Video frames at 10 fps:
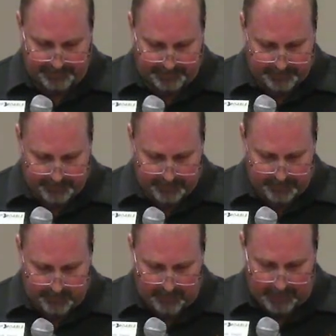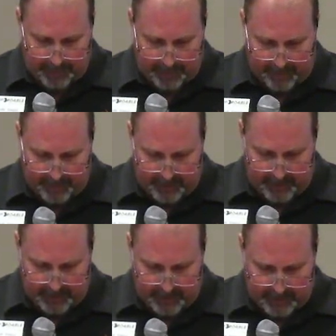
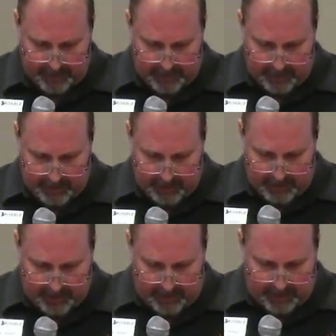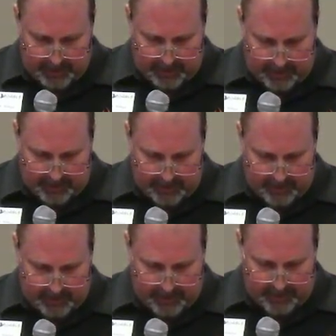
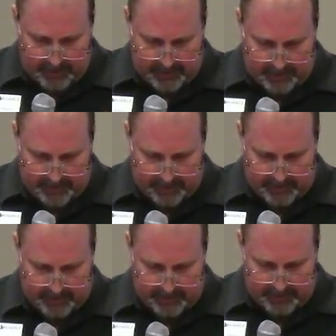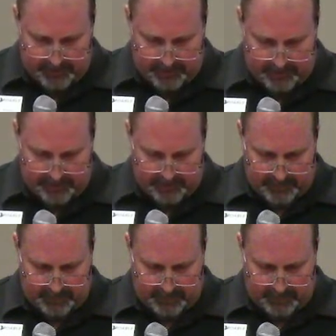Nobody speaks.